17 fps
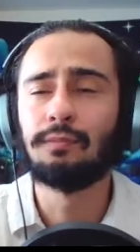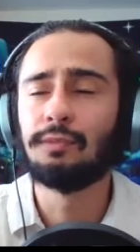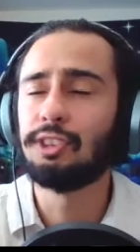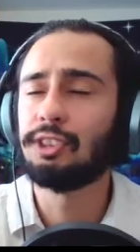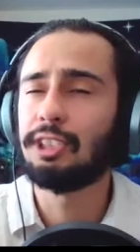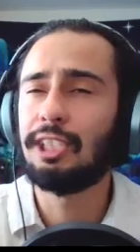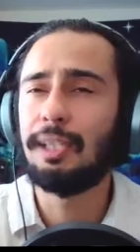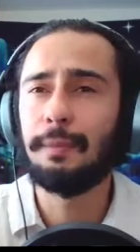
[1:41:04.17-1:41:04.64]

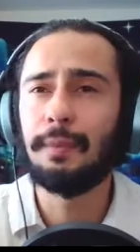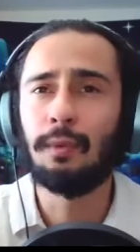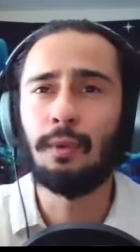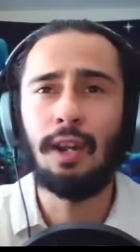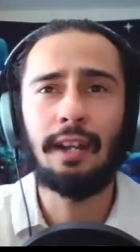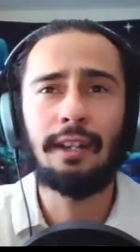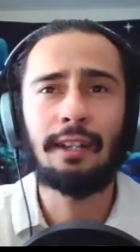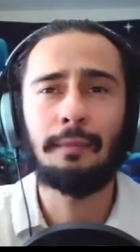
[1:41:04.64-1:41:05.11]
just keep it
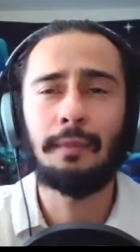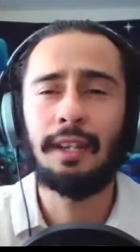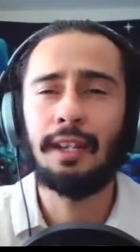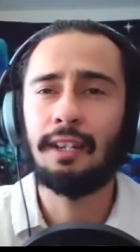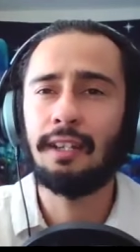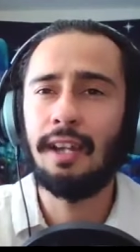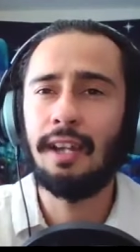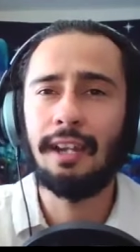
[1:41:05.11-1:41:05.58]
rocking,
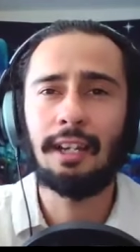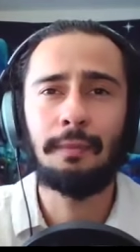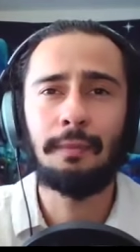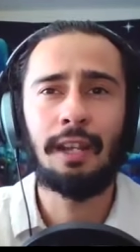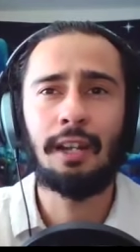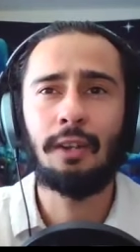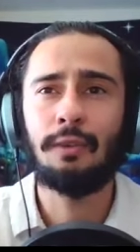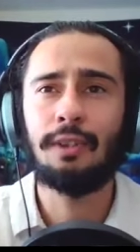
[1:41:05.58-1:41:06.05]
man.
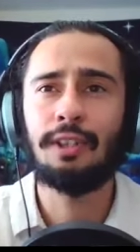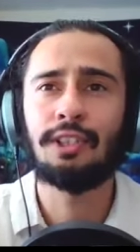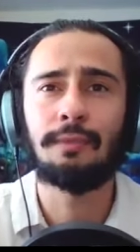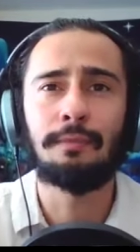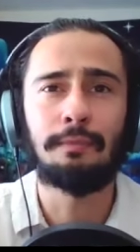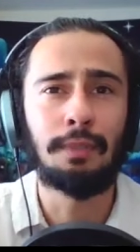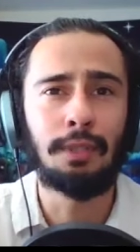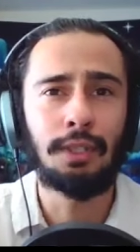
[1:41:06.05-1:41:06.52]
Documentaries
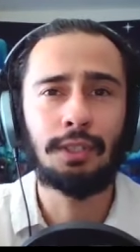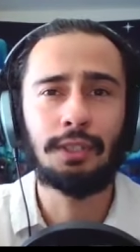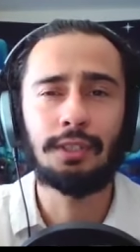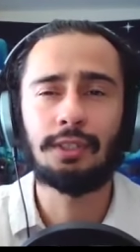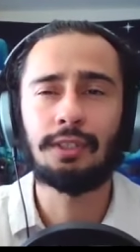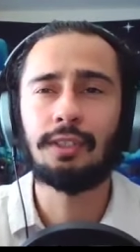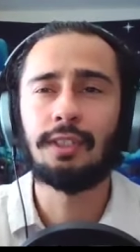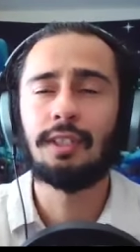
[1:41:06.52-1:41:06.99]
and
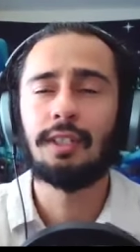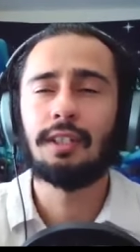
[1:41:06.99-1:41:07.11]
books,